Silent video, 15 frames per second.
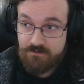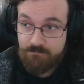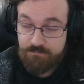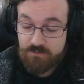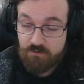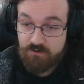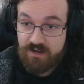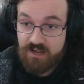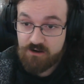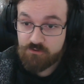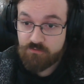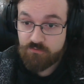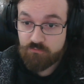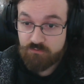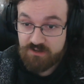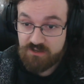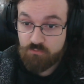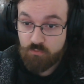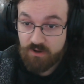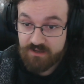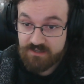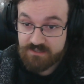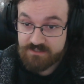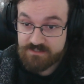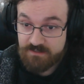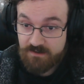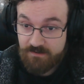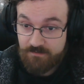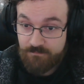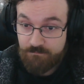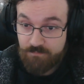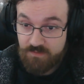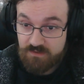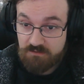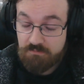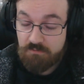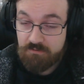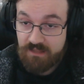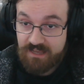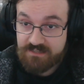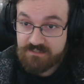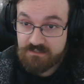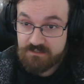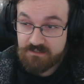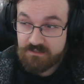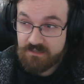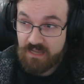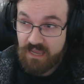there are now 3 ways to be able to access it.